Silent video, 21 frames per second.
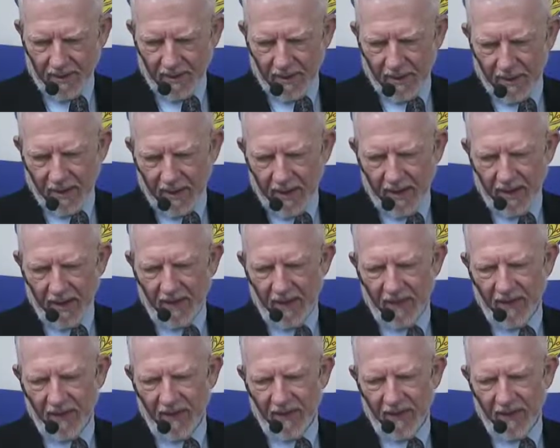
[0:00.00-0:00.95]

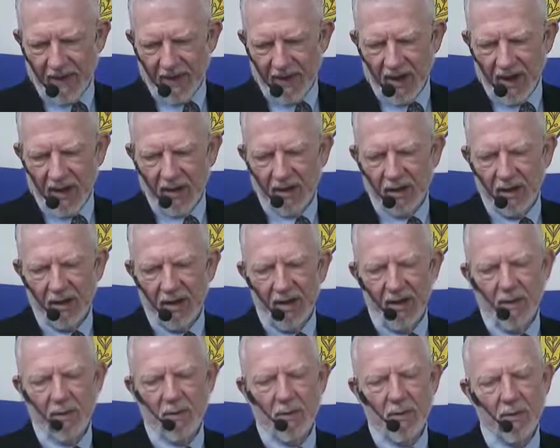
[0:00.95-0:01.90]
Anything the
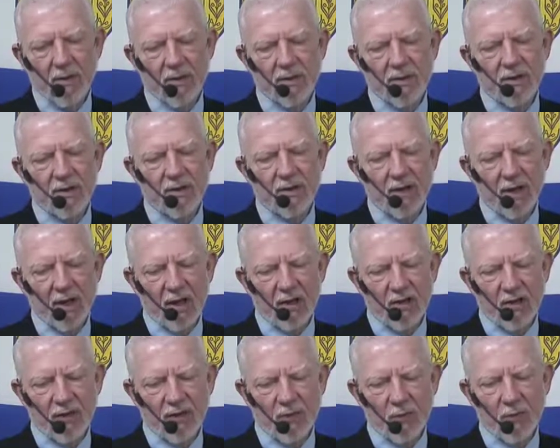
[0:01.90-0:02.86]
unclean person
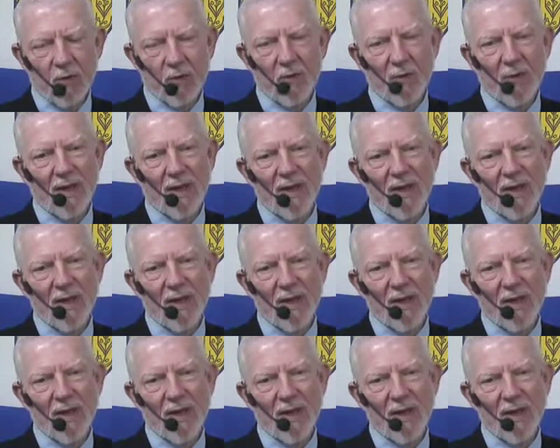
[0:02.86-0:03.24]
touches will be